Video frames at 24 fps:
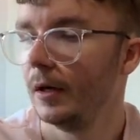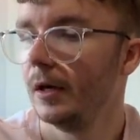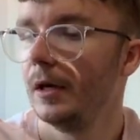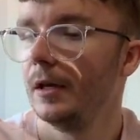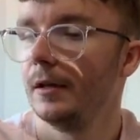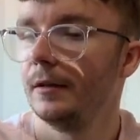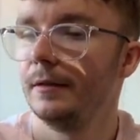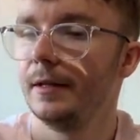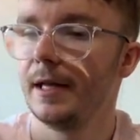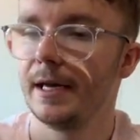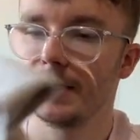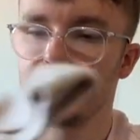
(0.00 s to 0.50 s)

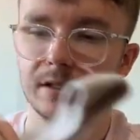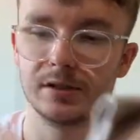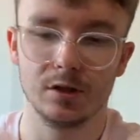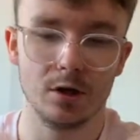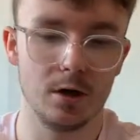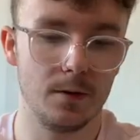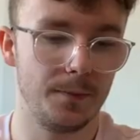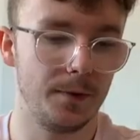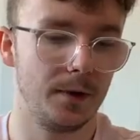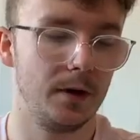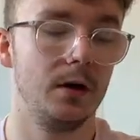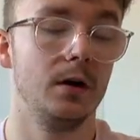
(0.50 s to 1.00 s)
Next
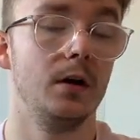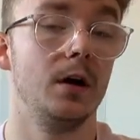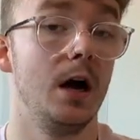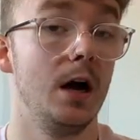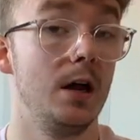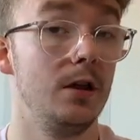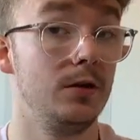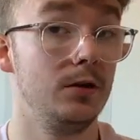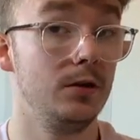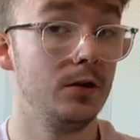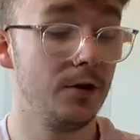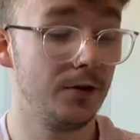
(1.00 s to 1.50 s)
up,
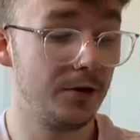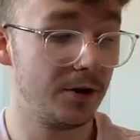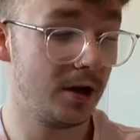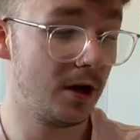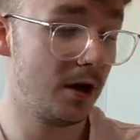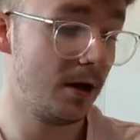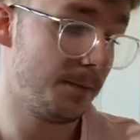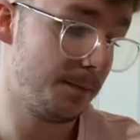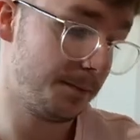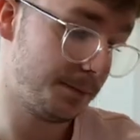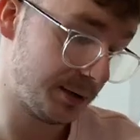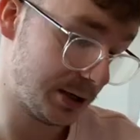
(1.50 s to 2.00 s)
another
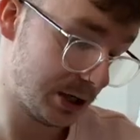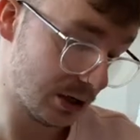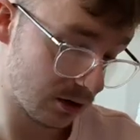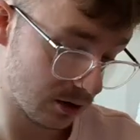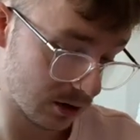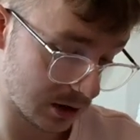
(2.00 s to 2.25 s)
pure